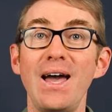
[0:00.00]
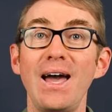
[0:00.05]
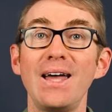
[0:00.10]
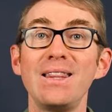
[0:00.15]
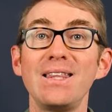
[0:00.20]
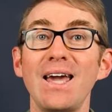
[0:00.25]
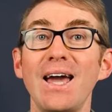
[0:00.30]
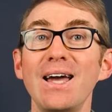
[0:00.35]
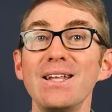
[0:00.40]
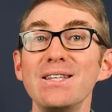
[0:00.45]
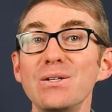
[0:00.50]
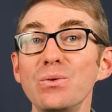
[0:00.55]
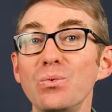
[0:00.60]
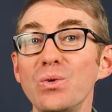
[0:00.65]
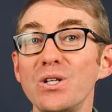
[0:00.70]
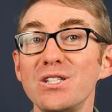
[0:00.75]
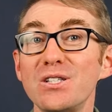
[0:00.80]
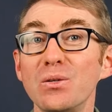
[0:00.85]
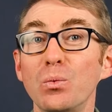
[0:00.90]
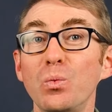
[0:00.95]
And the answer
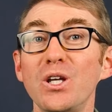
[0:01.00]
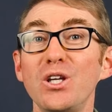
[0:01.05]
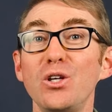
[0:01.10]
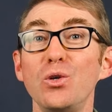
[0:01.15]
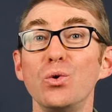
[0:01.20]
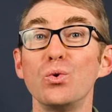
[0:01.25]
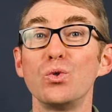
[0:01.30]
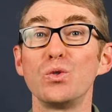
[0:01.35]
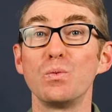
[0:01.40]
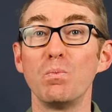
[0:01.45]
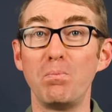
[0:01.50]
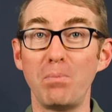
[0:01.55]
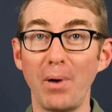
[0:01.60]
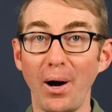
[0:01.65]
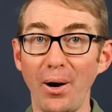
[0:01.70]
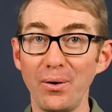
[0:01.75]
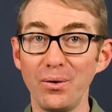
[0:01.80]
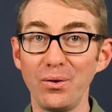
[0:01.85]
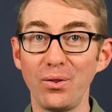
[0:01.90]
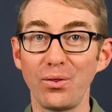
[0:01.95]
is that we use
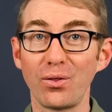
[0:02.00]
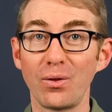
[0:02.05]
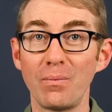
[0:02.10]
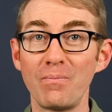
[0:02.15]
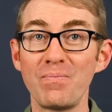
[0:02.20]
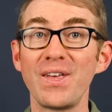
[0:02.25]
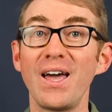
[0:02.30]
both